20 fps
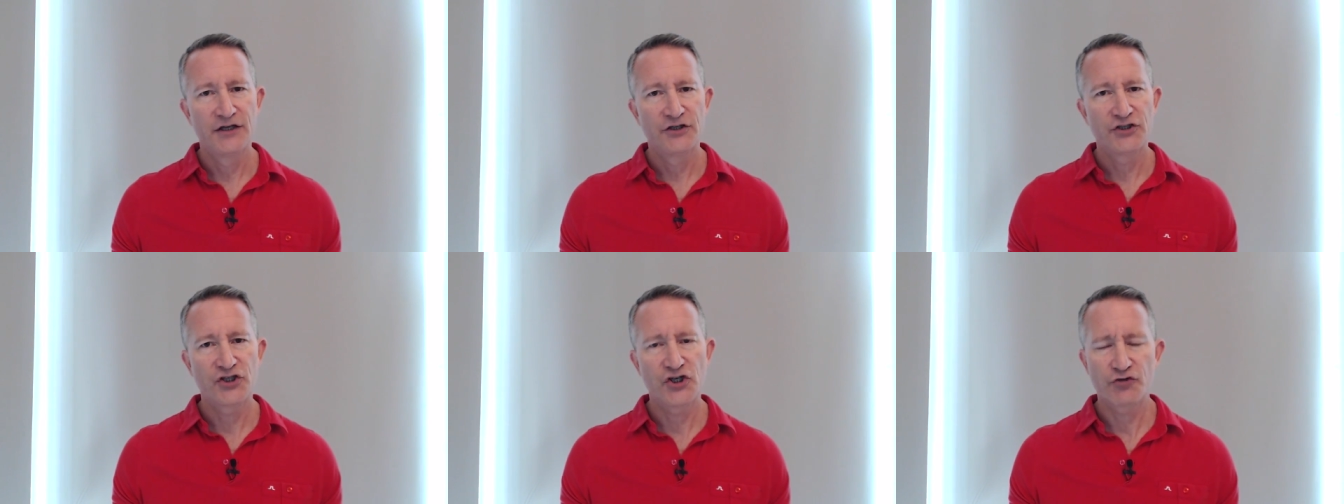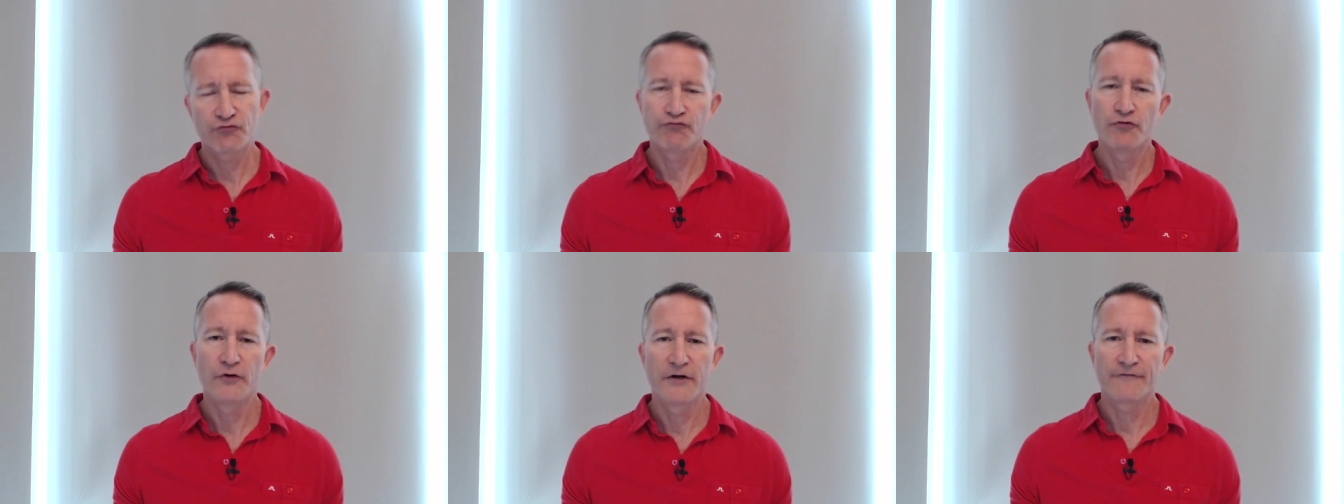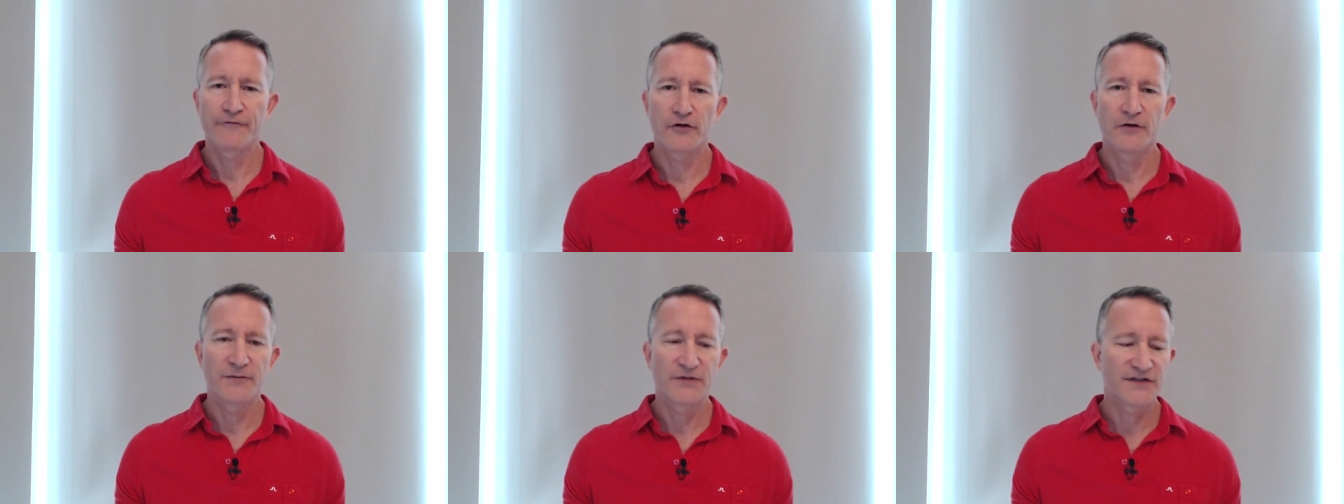she's
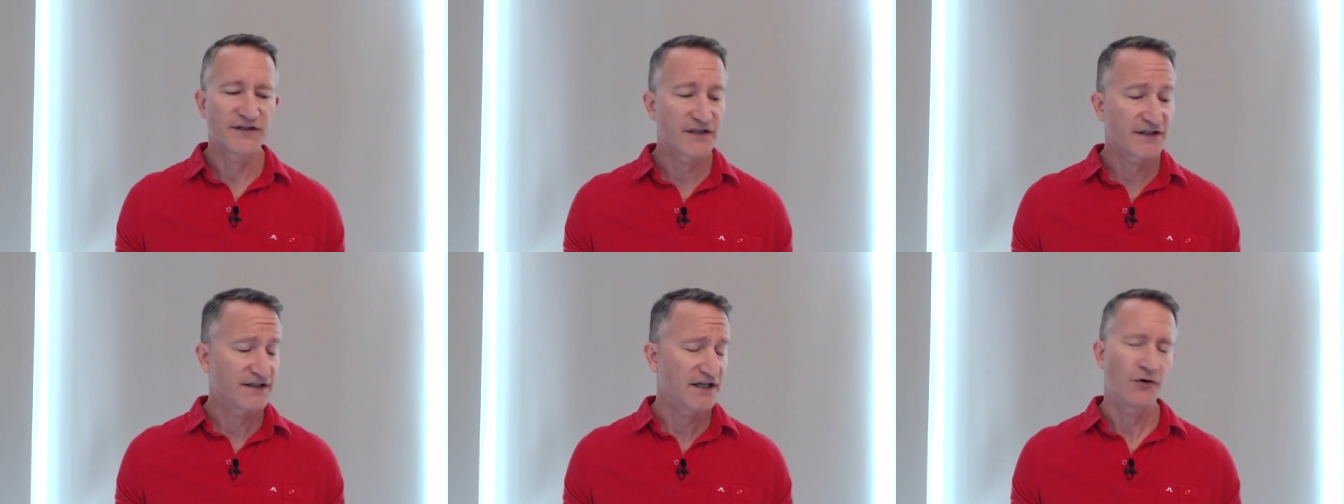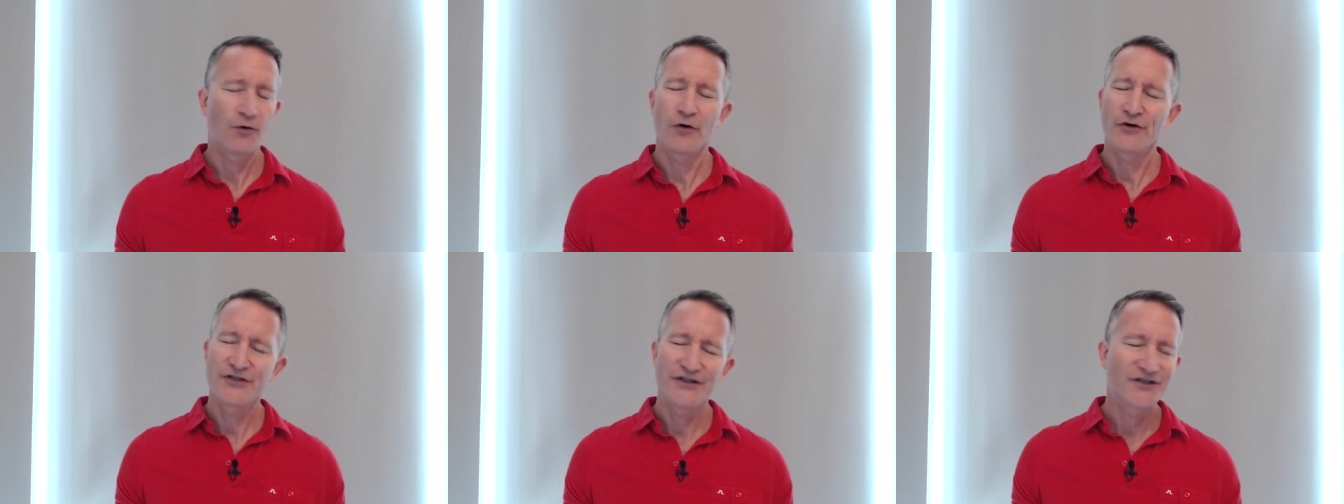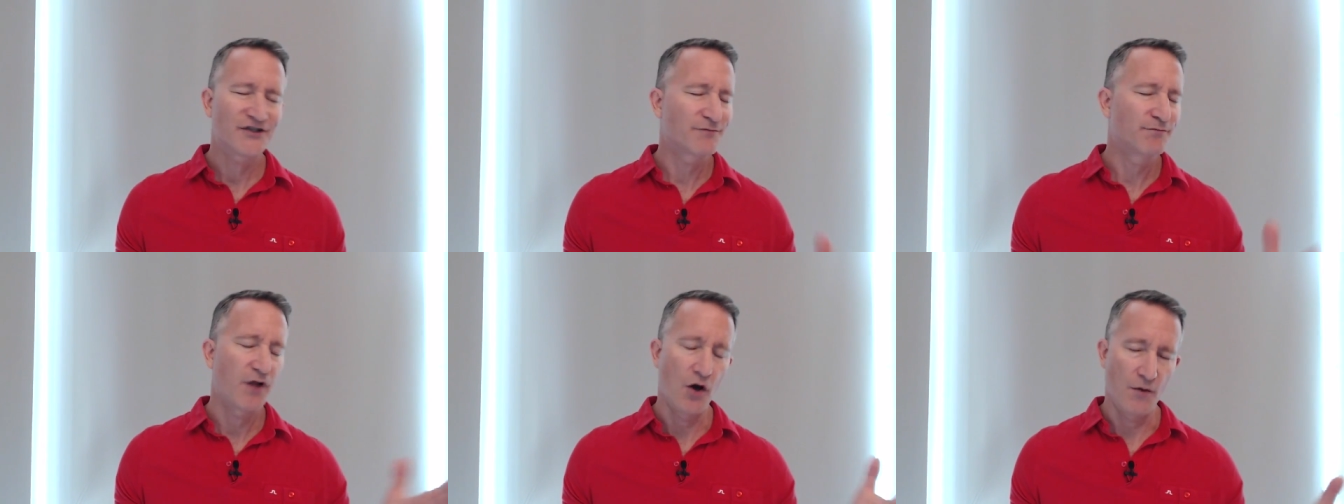rooting for him to succeed or
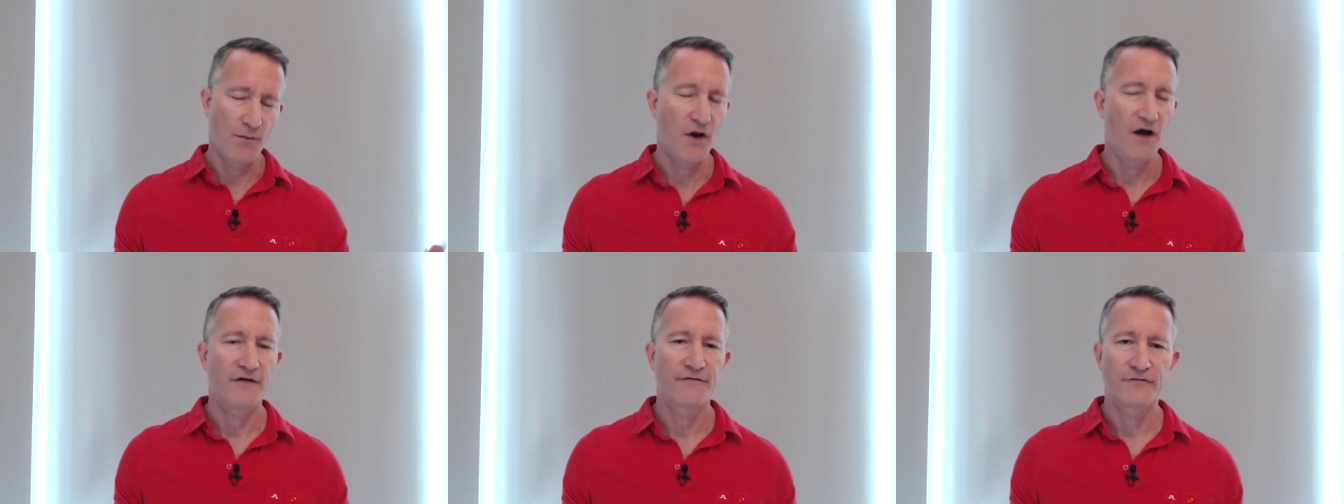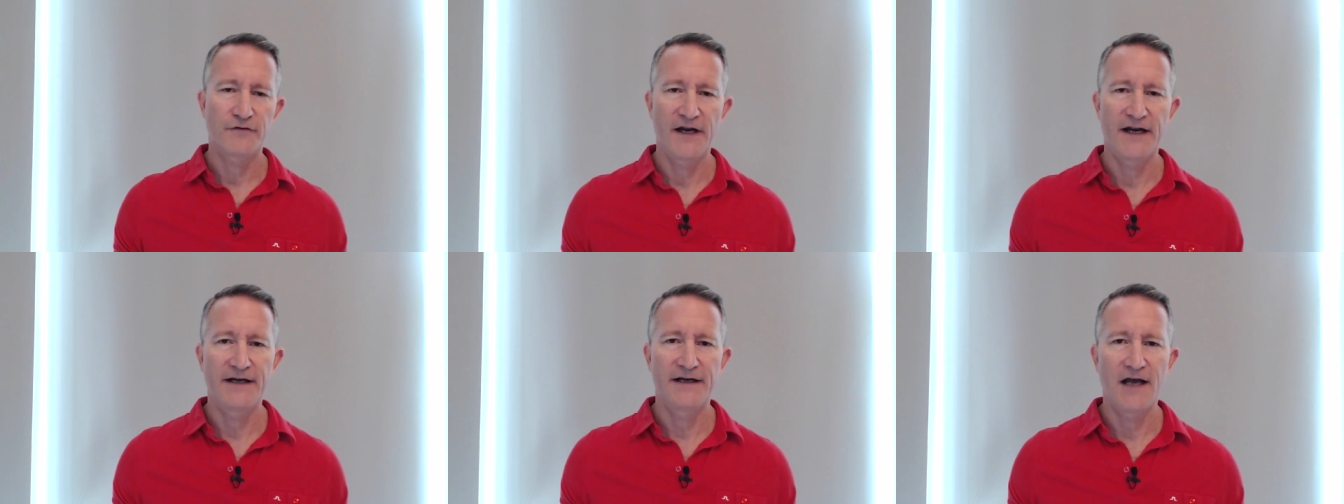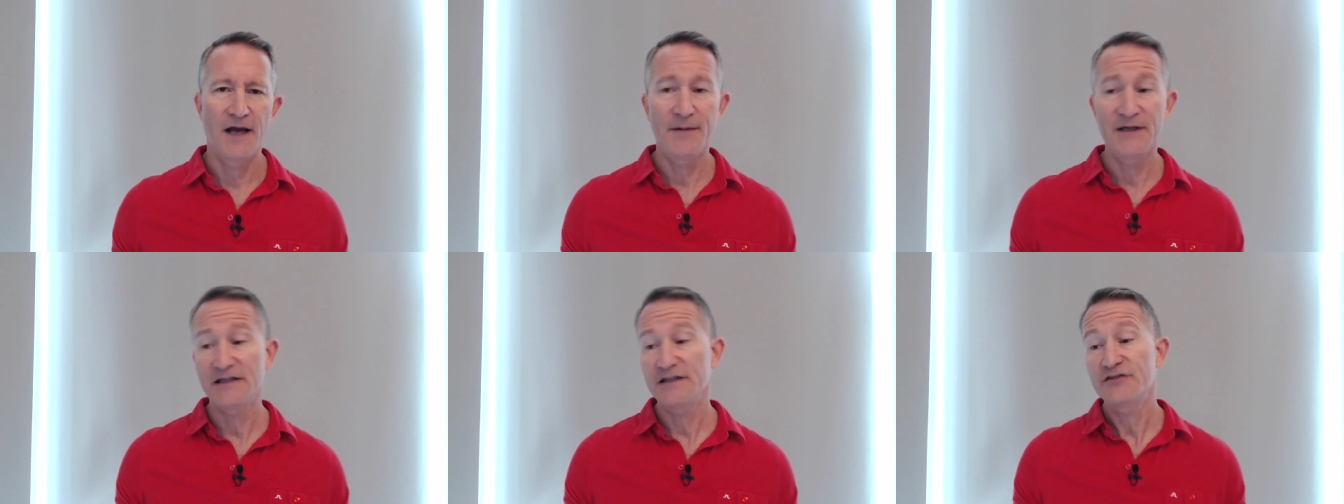she just blow him off,
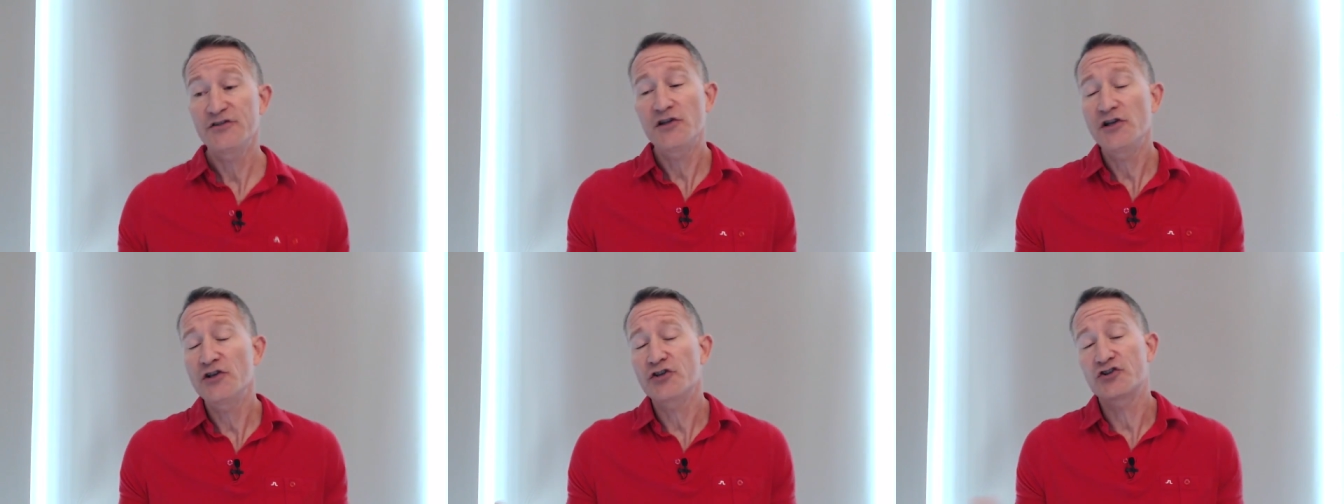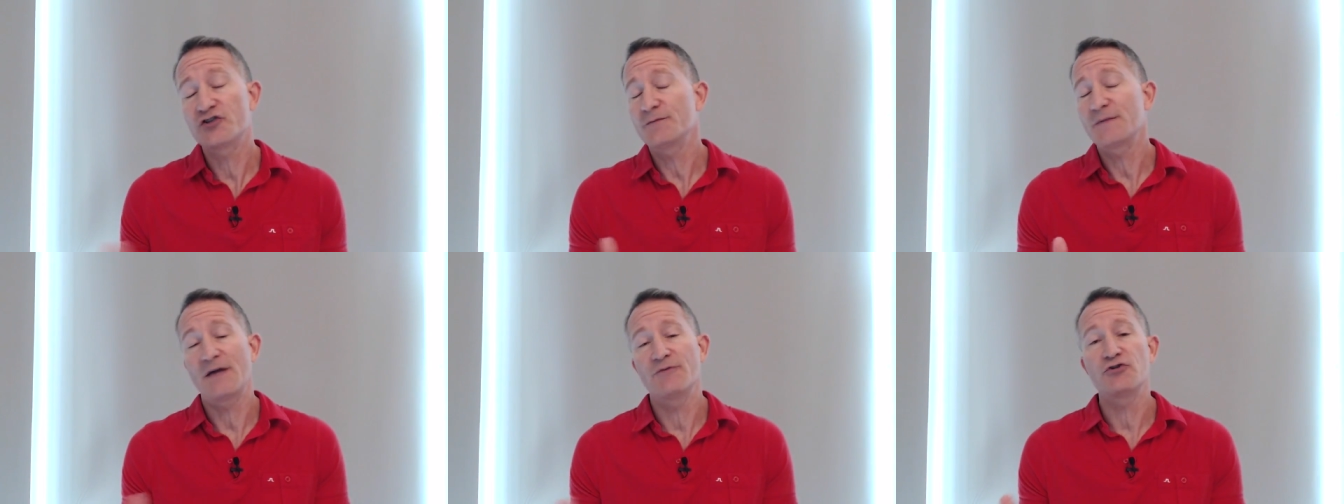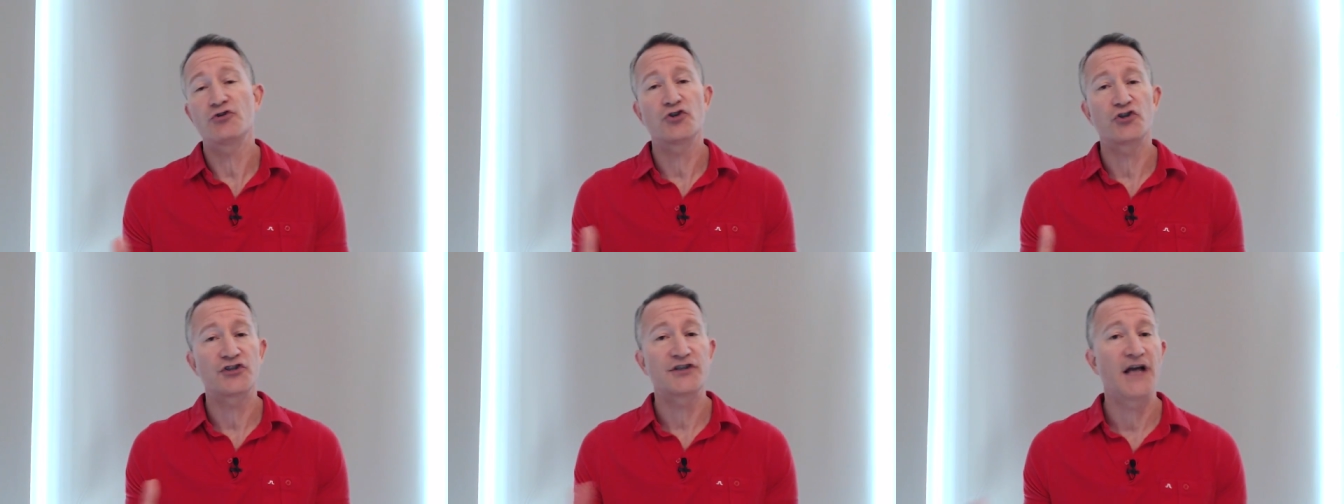right? I mean, look,
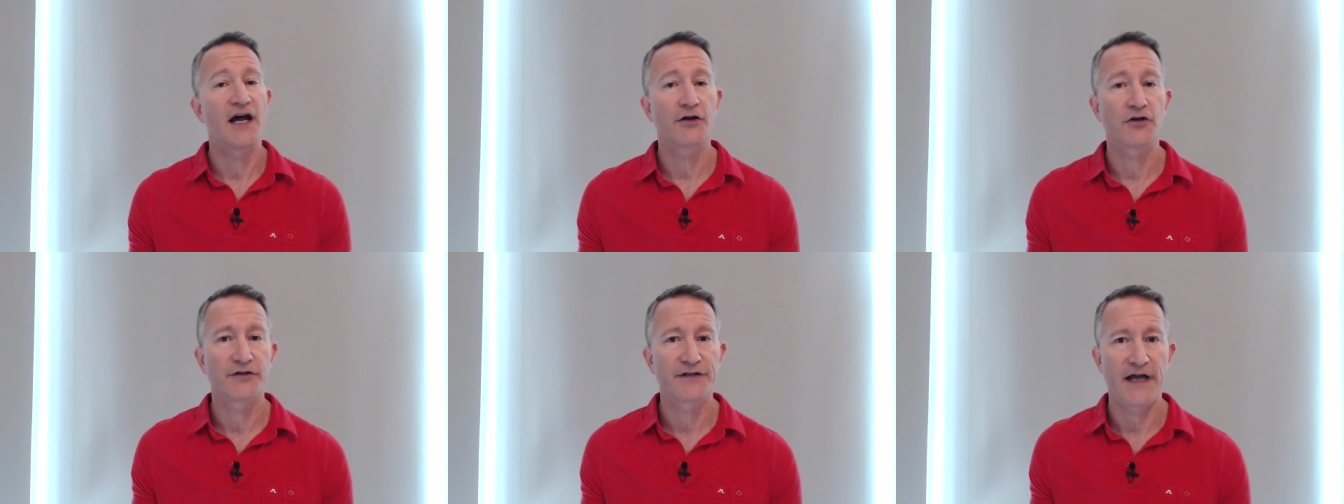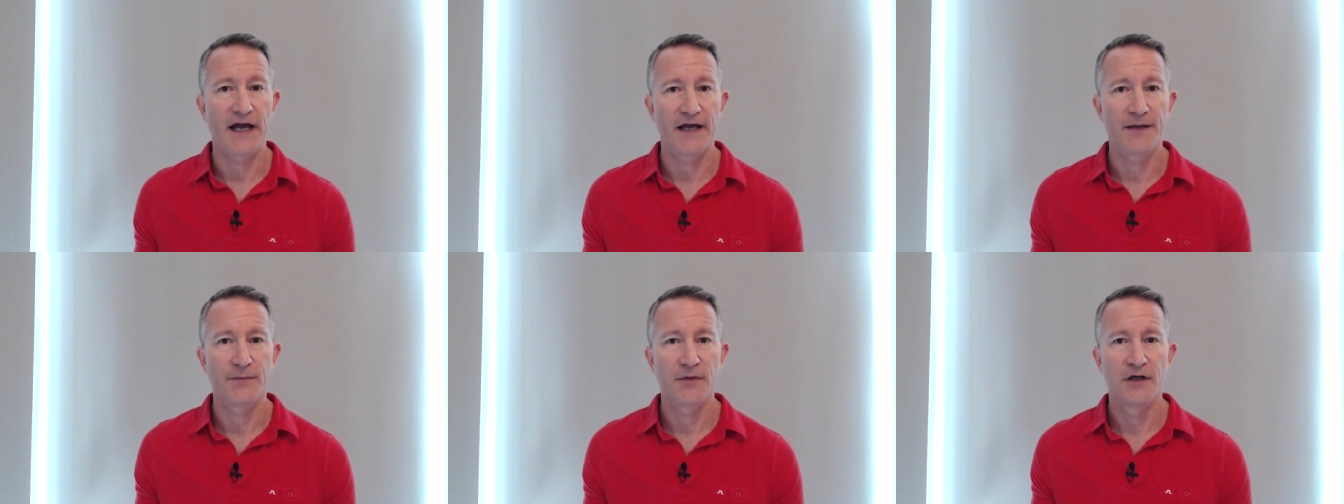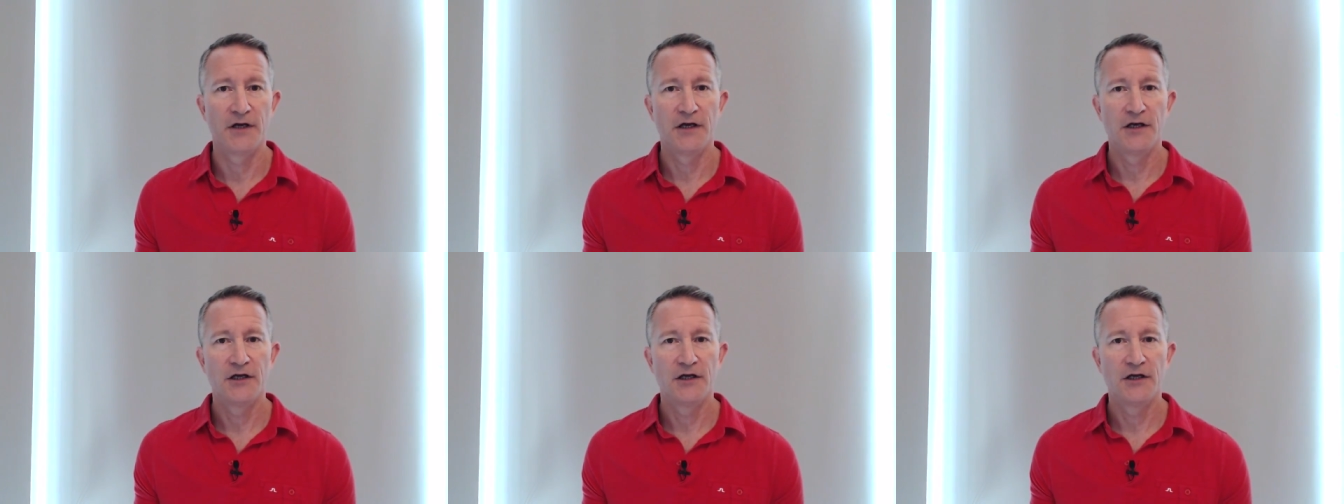sometimes you're just not her type.